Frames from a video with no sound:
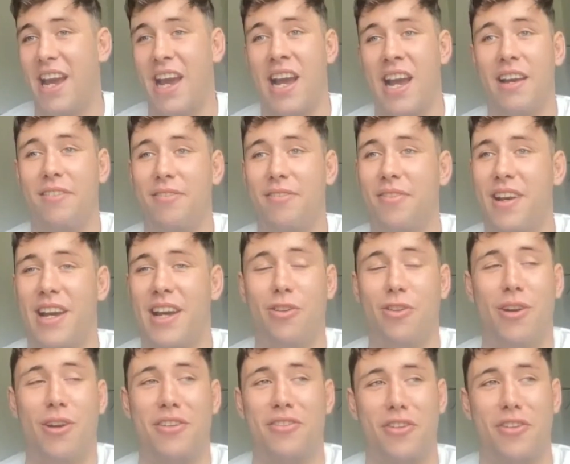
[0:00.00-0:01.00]
I
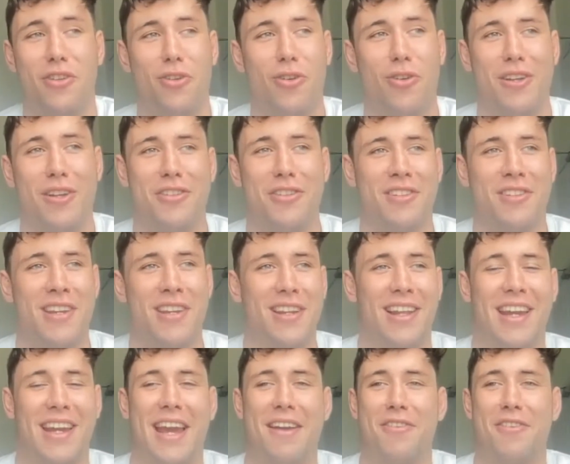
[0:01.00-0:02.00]
don't actually know. It's just kind of
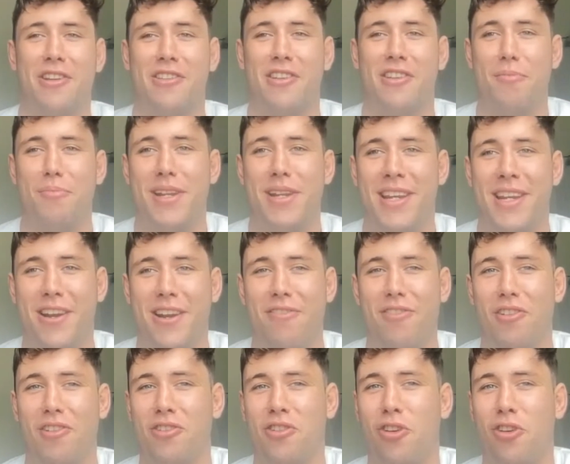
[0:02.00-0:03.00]
like ever since I've been here,
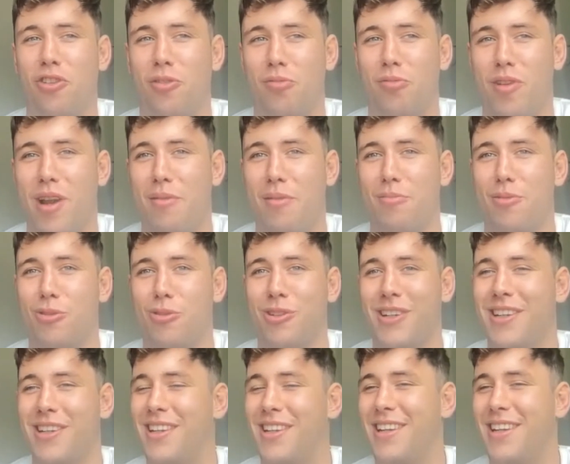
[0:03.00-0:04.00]
everyone's called him Rambo,
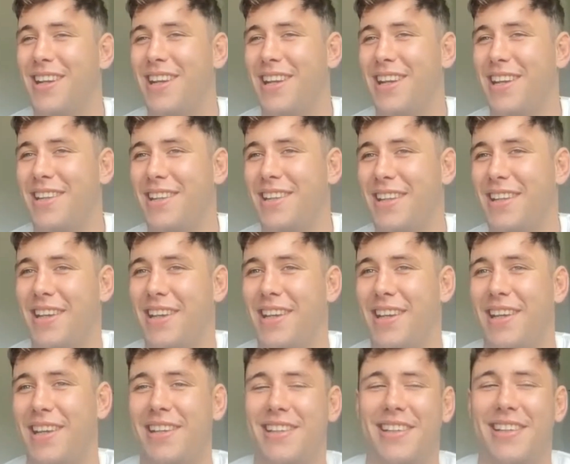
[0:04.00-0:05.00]
and
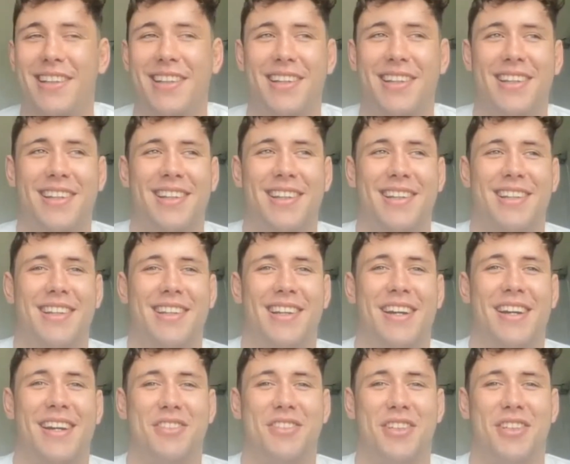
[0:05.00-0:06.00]

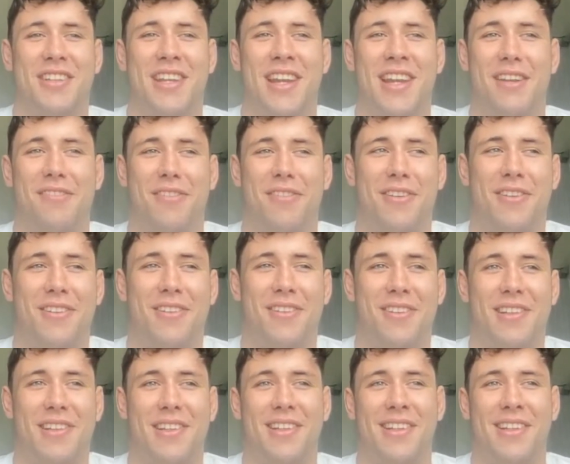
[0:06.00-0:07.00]
I've just kind of
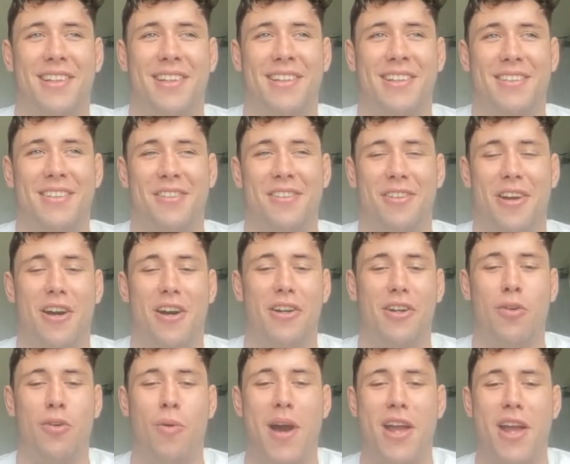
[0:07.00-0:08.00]
just
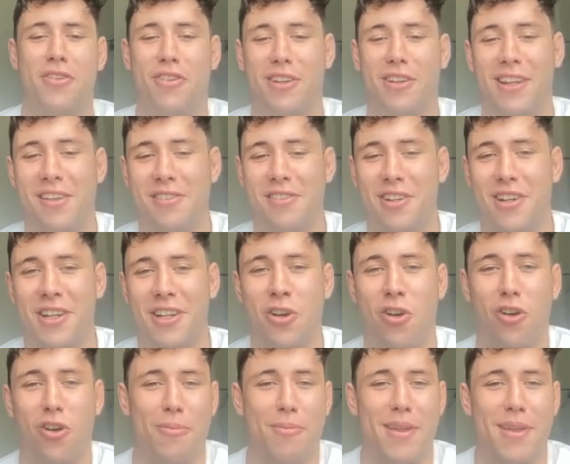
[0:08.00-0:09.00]
unquestionably started
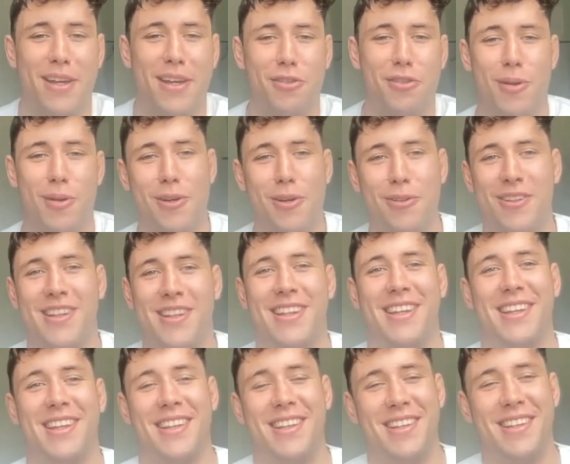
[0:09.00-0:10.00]
calling him that as well.
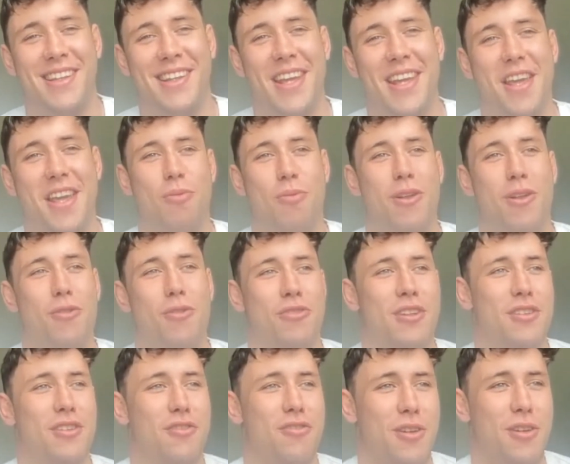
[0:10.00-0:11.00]
Like it's one of those
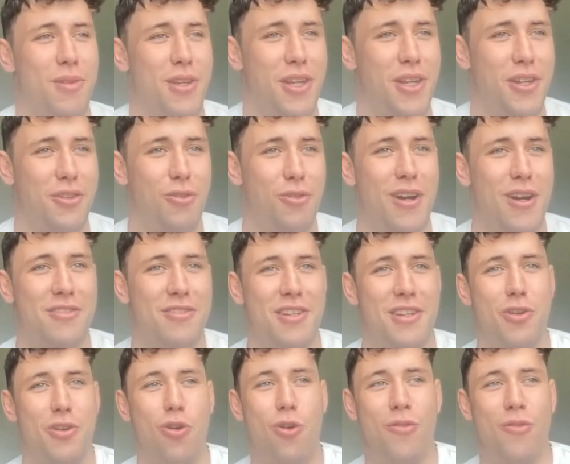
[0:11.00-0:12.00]
things in rugby, you don't
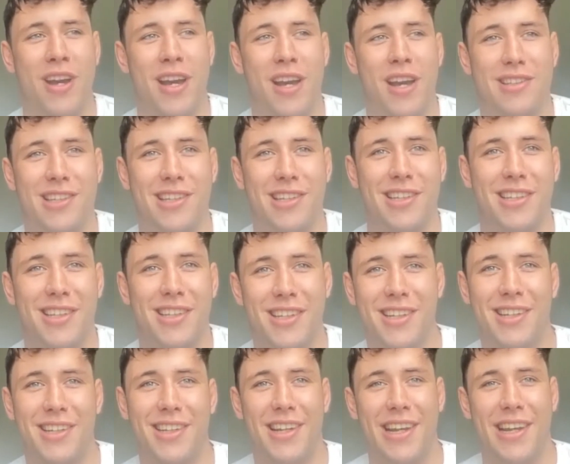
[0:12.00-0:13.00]
actually know if it has a
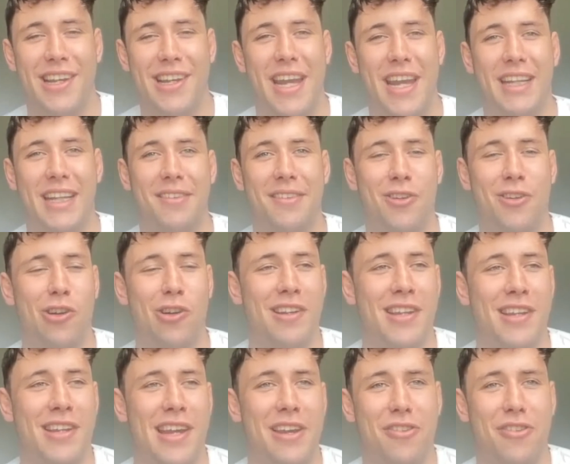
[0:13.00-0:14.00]
negative
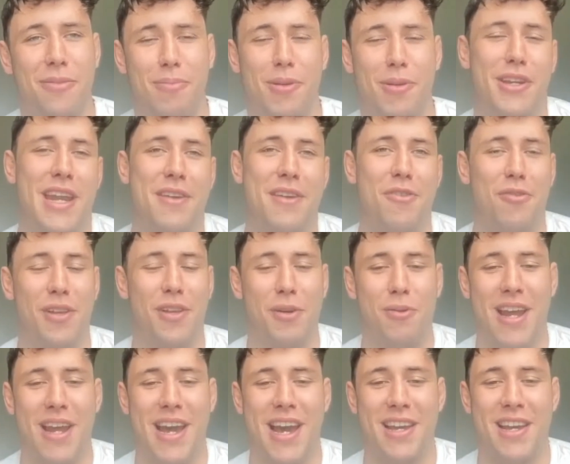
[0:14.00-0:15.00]
connotation, but you never really
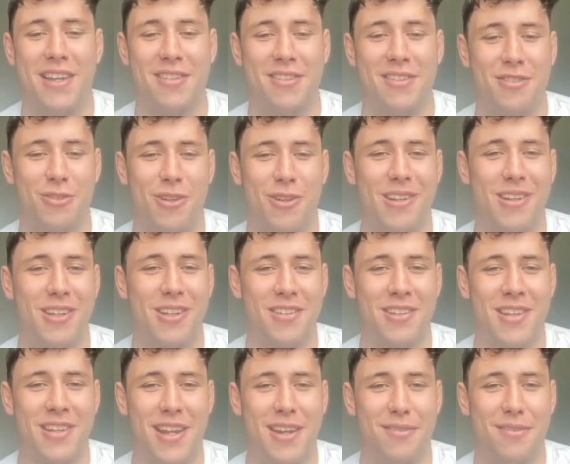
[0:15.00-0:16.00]
want to ask. So you
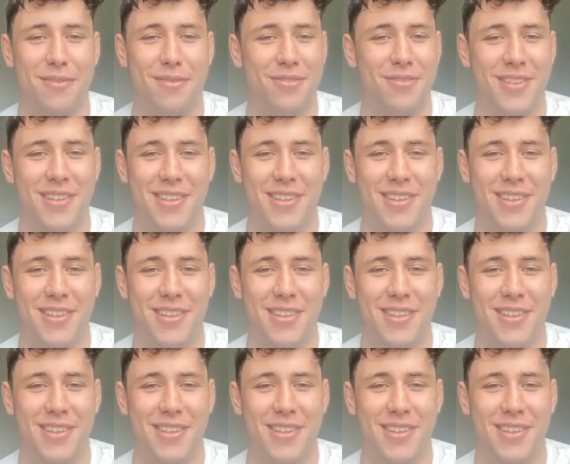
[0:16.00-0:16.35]
just kind of